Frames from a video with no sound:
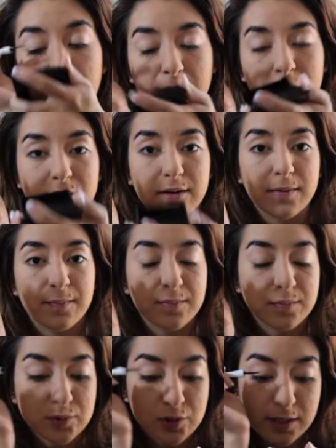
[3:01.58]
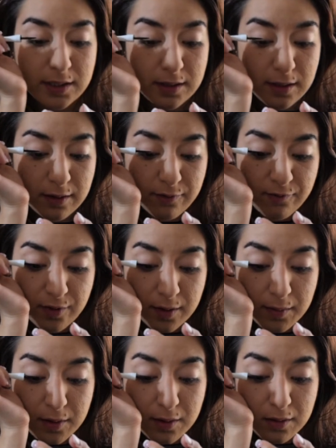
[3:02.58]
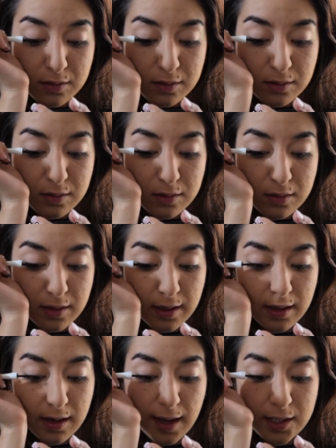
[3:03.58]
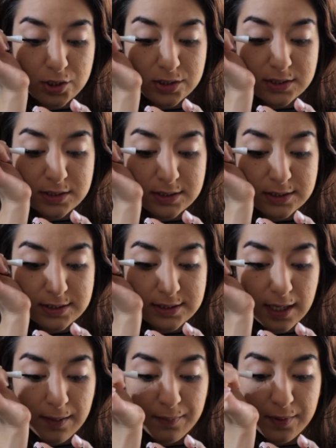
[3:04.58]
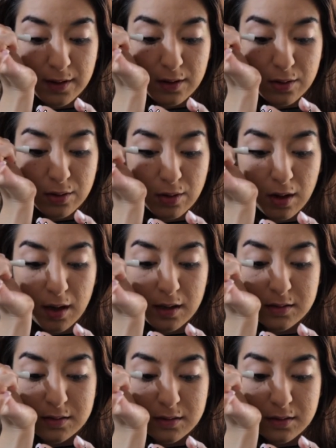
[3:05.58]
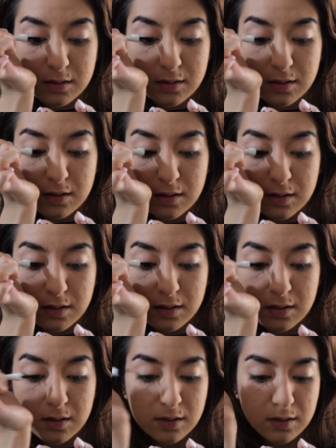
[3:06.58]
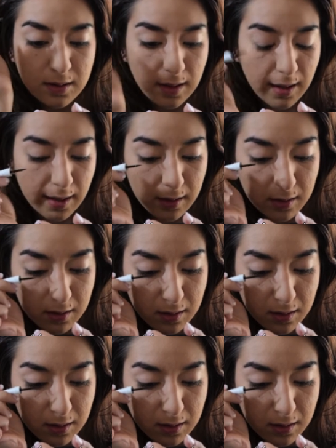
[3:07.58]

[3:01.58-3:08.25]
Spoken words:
eyeliner. I'm trying to get in frame here. And I just stamp it across the eye.